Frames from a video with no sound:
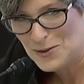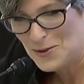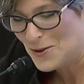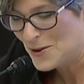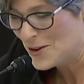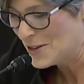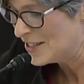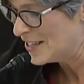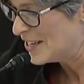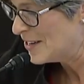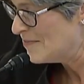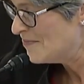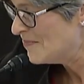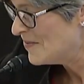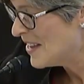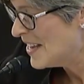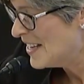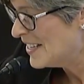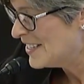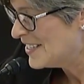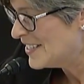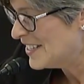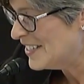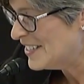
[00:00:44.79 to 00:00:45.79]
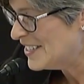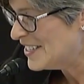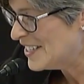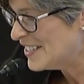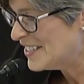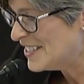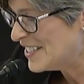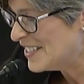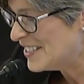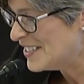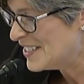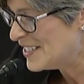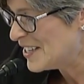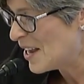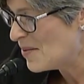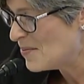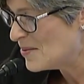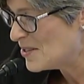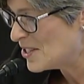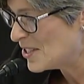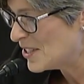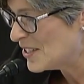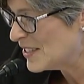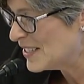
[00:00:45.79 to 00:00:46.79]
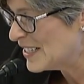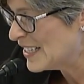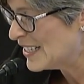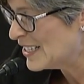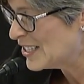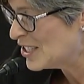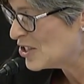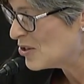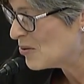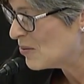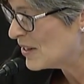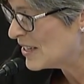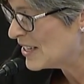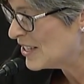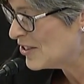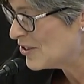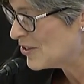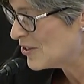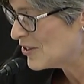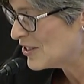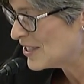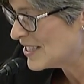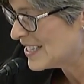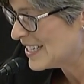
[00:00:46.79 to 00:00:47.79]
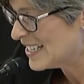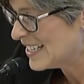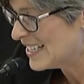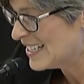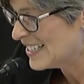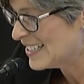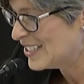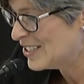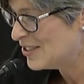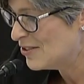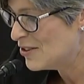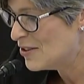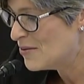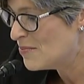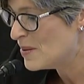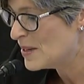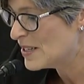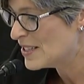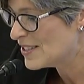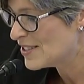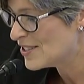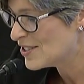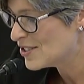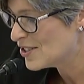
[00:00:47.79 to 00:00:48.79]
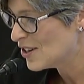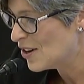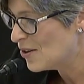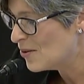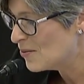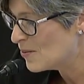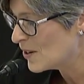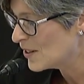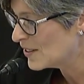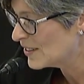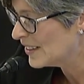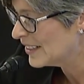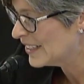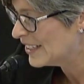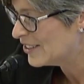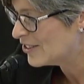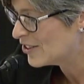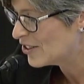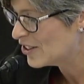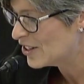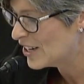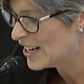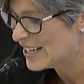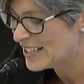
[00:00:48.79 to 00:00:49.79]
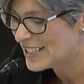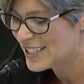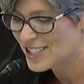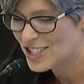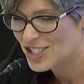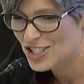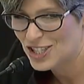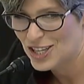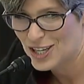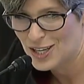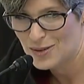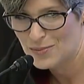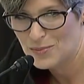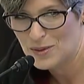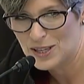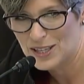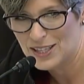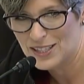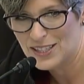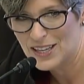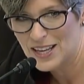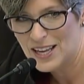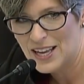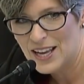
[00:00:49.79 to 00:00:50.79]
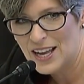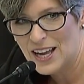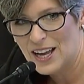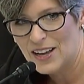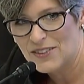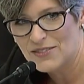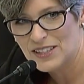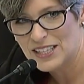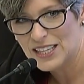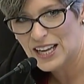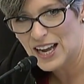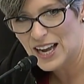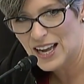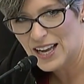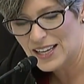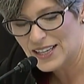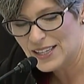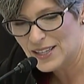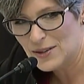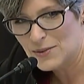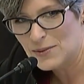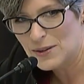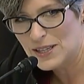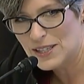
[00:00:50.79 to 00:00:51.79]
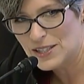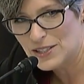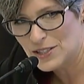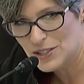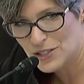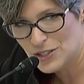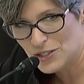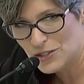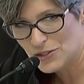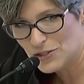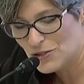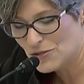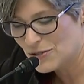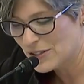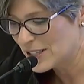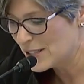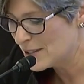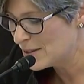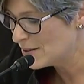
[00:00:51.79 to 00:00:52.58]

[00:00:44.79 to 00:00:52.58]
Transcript: Northey, since its inception in 2013, you have been a stalwart leader and a champion of the Iowa Nutrient